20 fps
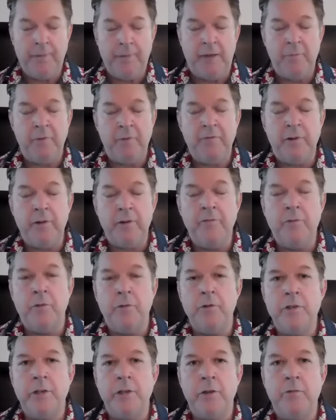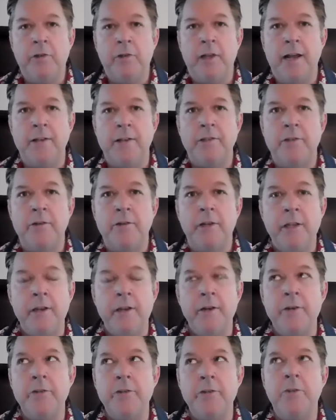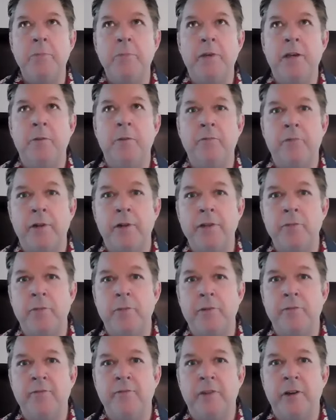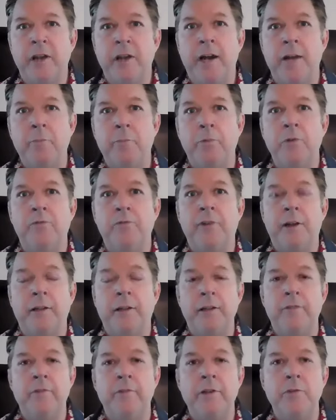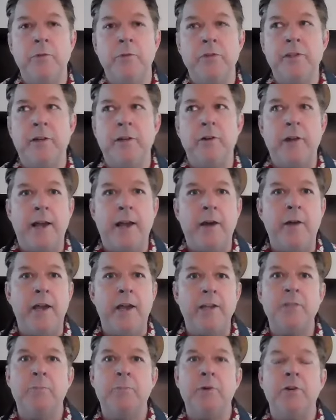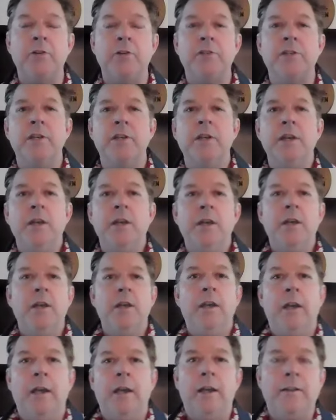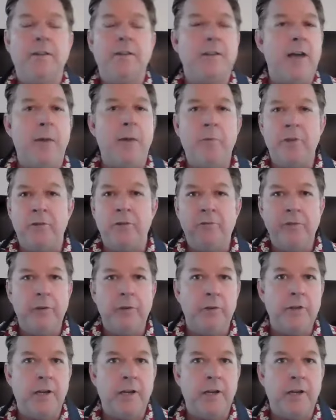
I've been very fortunate over the last 30 years to become friends with some very high profile individuals that are now experts at the top of their field.